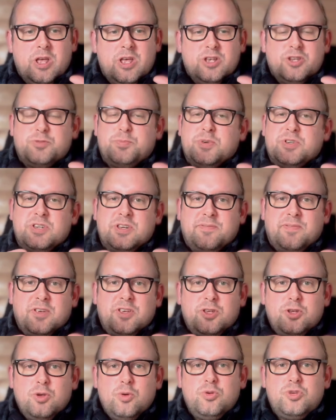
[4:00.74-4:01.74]
specific
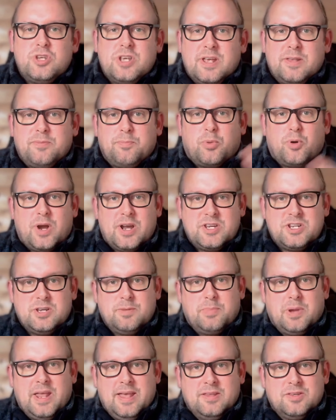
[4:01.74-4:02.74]
UChat pricing
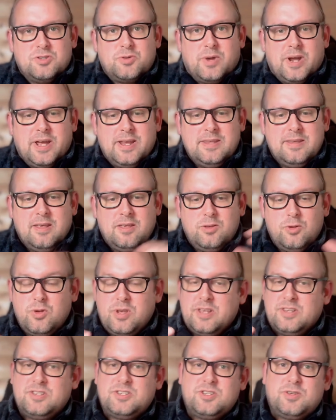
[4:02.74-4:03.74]
plans, right? You
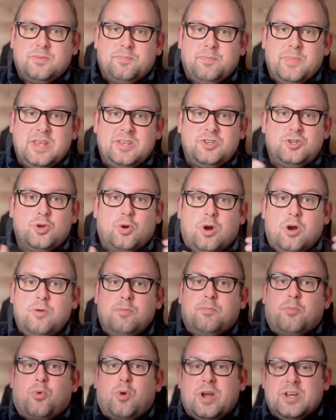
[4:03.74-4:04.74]
can submit your
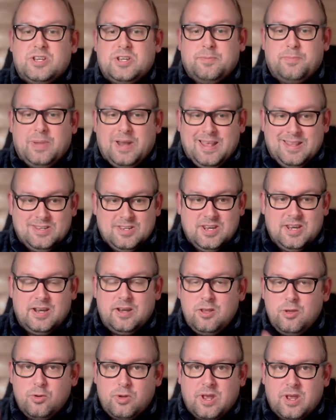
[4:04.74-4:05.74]
own pricing plans here.
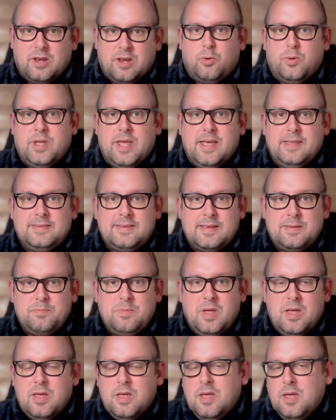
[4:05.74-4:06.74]
You can create them.
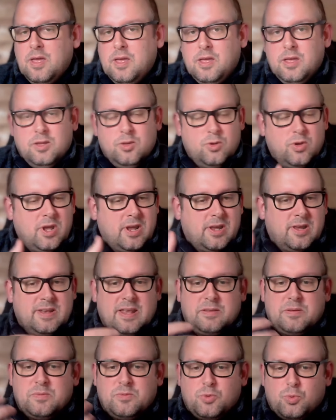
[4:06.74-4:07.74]
You can
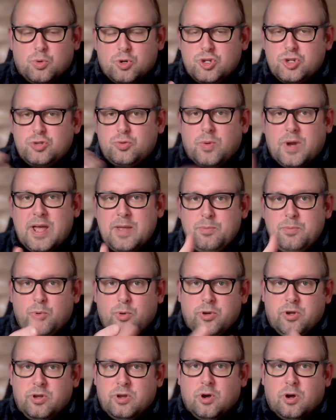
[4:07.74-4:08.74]
connect them towards Stripe
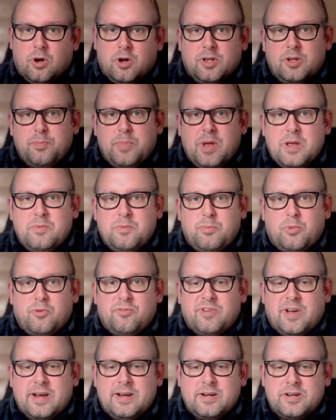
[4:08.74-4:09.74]
or your other payment
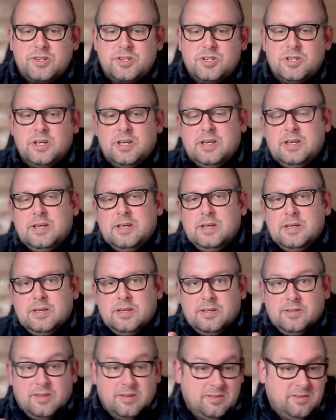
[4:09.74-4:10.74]
providers.
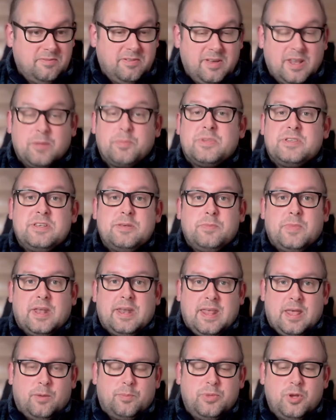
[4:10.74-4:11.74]
The development team
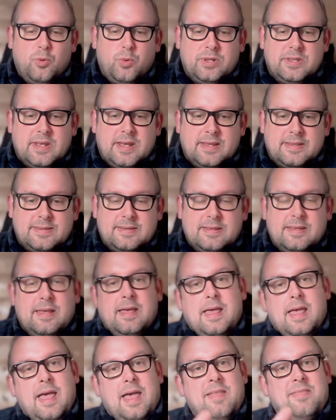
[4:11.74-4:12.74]
can help you with that.
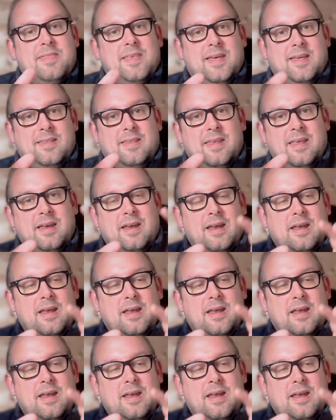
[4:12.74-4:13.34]
And then